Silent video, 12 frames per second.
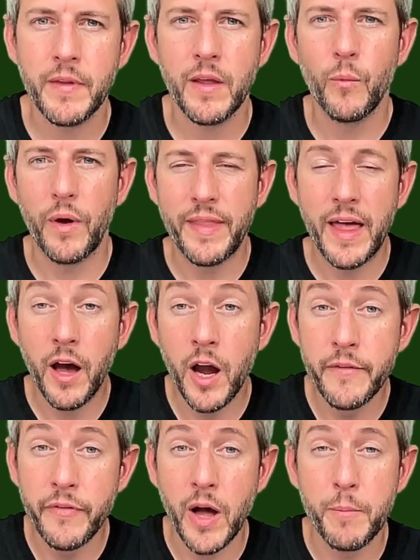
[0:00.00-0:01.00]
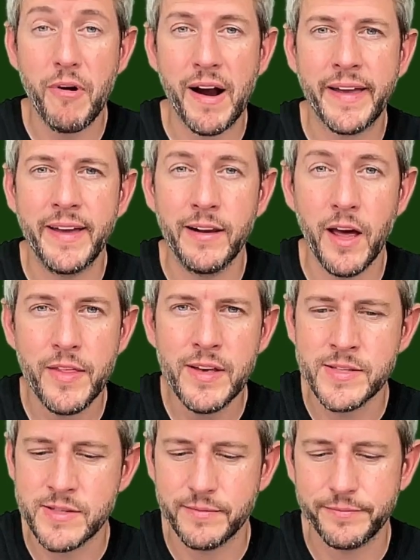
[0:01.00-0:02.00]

when they're over a bracket like this.